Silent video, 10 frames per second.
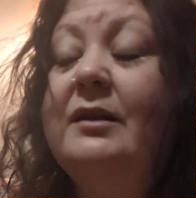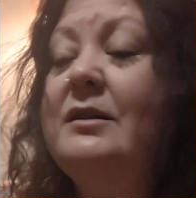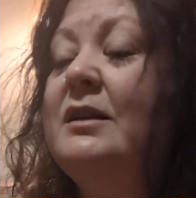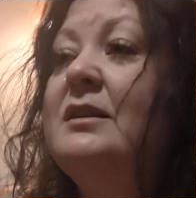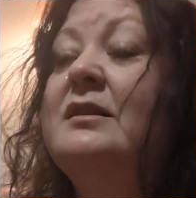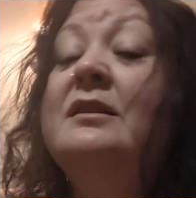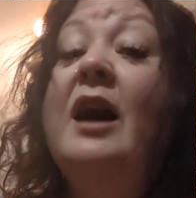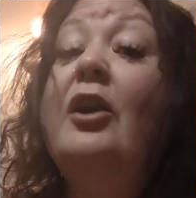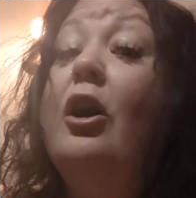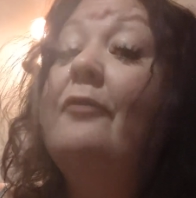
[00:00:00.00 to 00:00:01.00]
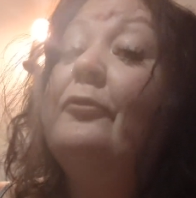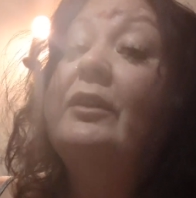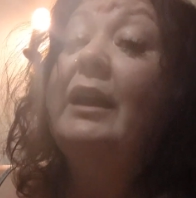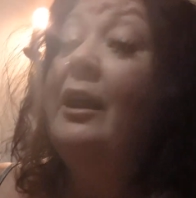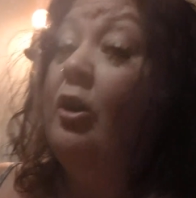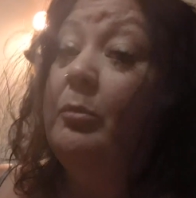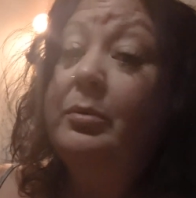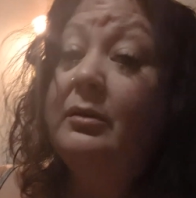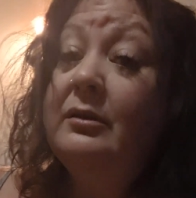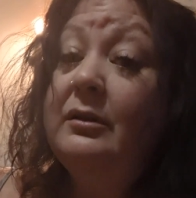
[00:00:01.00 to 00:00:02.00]
Did not offering to help,
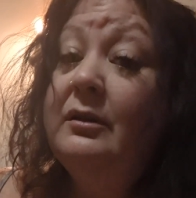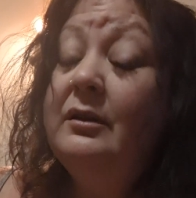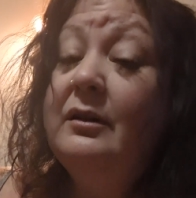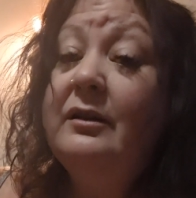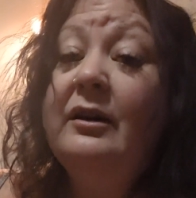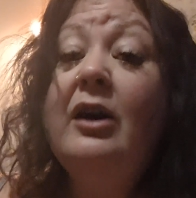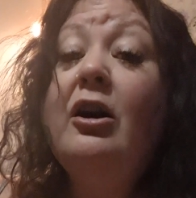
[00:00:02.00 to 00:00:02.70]
not